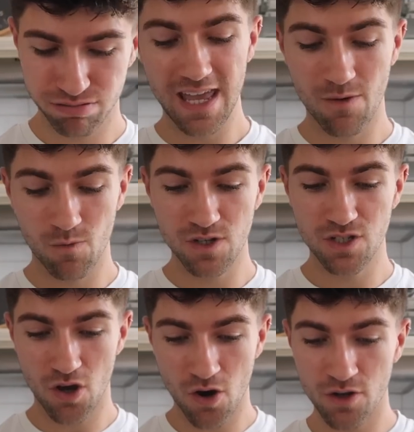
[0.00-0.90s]
It
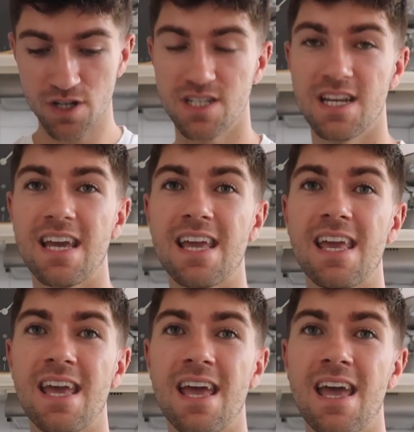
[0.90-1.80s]
was
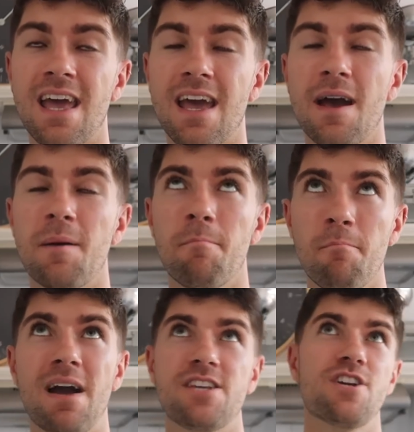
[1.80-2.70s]
honestly
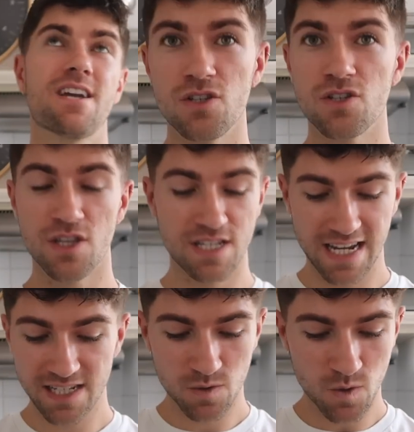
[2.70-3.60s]
magic. So the
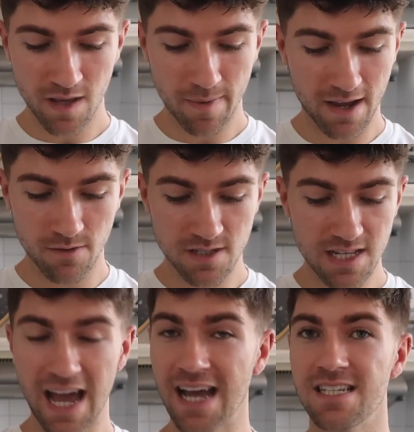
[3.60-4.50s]
tickets are
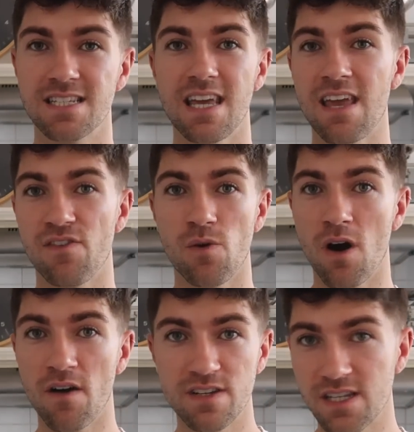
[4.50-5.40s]
£20, and if you
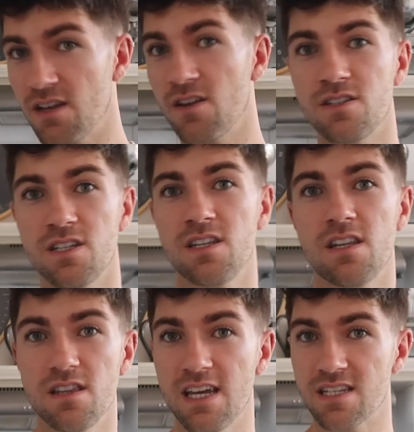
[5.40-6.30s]
are visiting
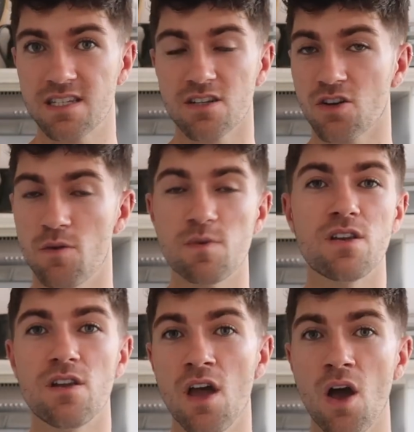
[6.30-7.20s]
London this
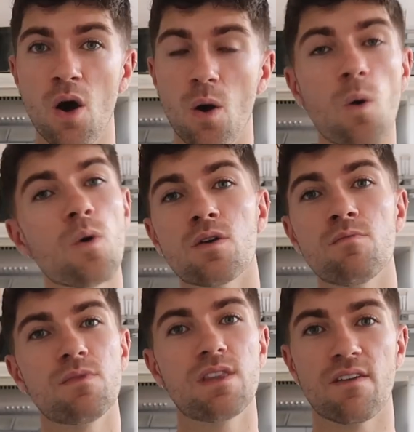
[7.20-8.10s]
coming
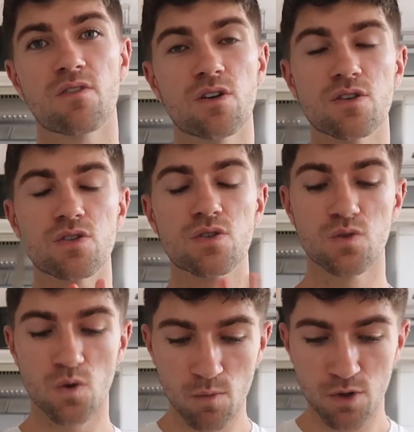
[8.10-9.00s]
Autumn, they've got
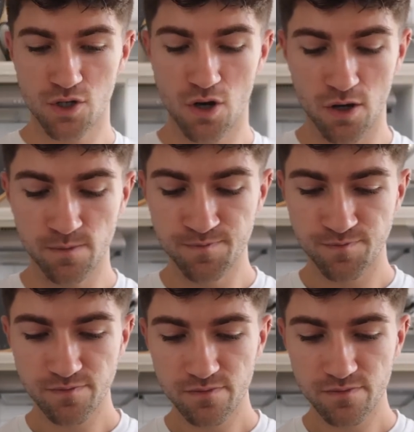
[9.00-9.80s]
so much on.